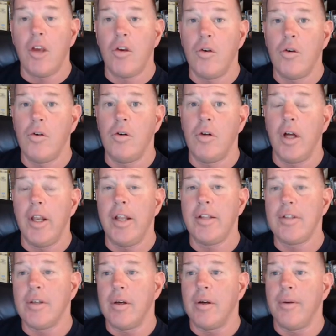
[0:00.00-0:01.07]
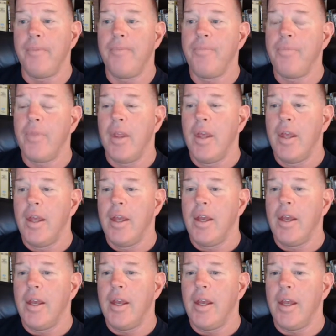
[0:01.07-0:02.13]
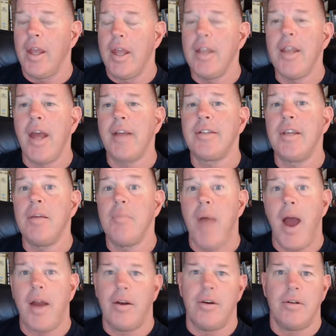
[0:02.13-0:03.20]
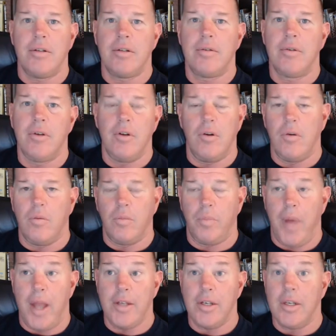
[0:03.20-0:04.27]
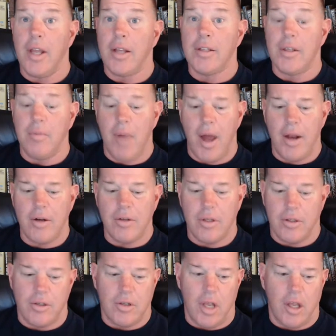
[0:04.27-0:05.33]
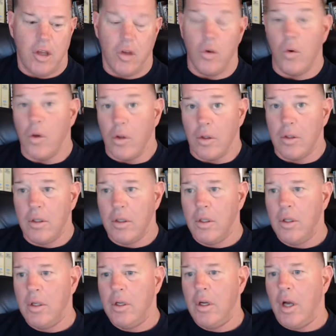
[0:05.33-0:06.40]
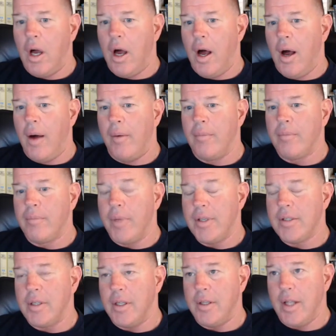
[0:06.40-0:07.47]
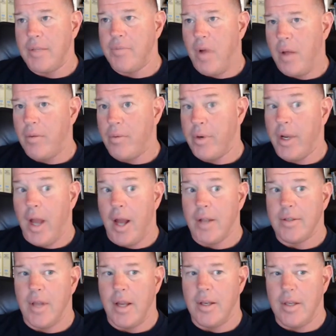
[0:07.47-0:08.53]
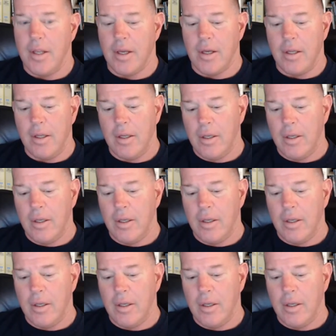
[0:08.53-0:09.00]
Google, and it's indexing matters. Page indexing matters. It's just like Google. Basically, that's probably where he got his idea.